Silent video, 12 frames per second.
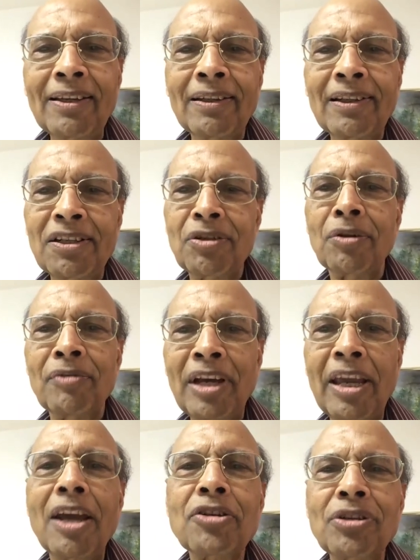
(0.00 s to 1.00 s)
Unless you're on
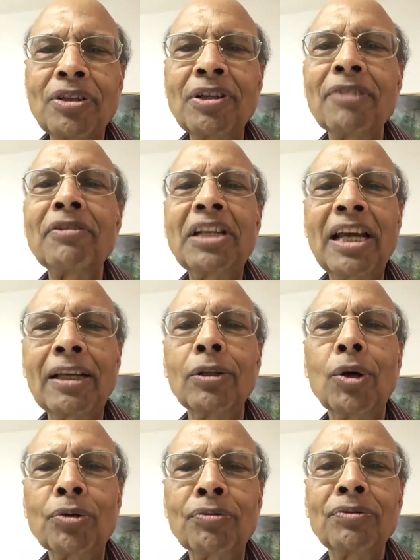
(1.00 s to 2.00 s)
vacation, you never take
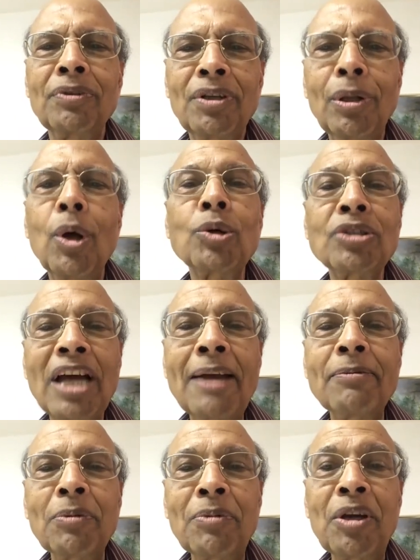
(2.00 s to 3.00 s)
long time
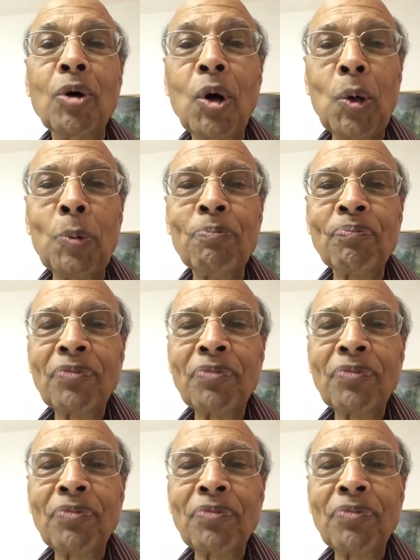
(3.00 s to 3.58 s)
to be home.